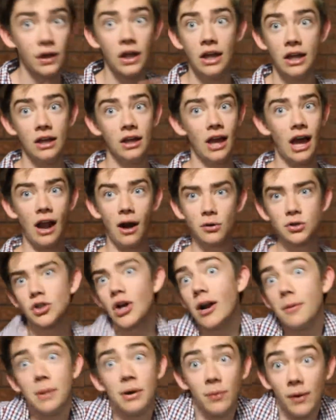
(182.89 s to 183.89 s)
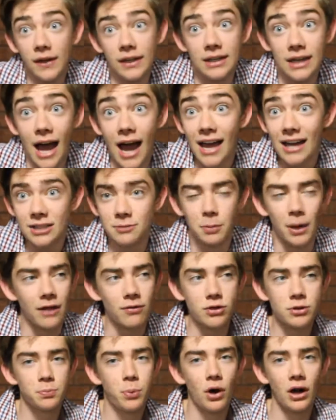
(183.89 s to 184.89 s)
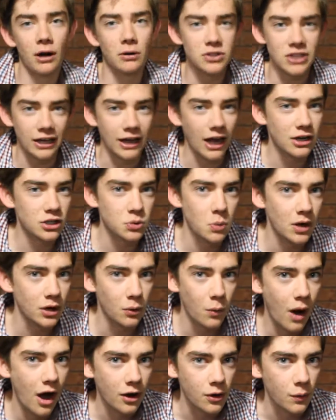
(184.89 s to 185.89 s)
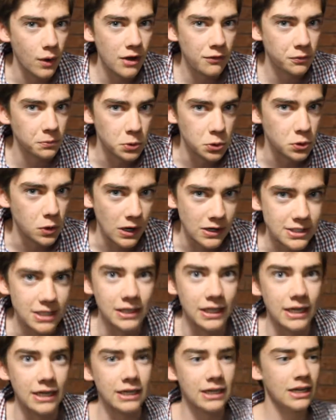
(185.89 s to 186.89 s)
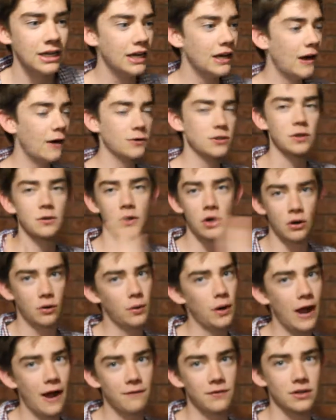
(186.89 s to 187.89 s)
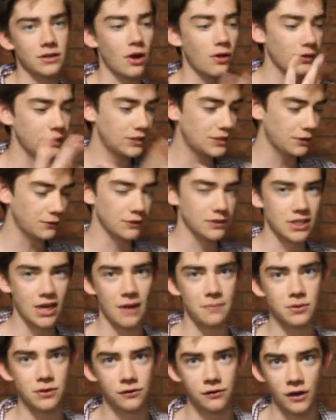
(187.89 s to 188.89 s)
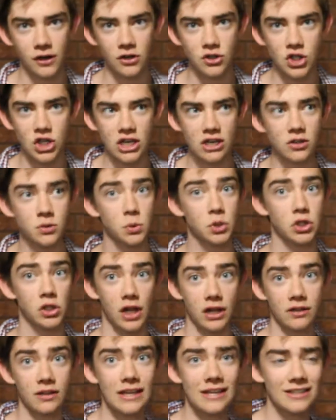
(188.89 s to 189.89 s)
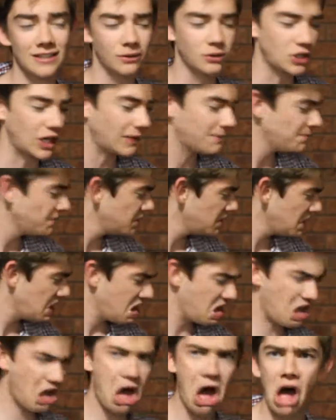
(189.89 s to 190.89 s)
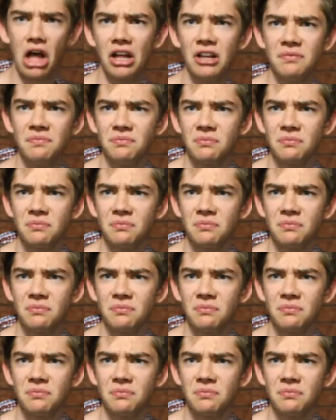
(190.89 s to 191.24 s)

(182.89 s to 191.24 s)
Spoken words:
And I was trying to be really nice, but at this point I was like, I just want to walk away from you, crazy lady. I was like, "You know, we have all these different types of feta cheese. Would you like these?" I was like, ugh.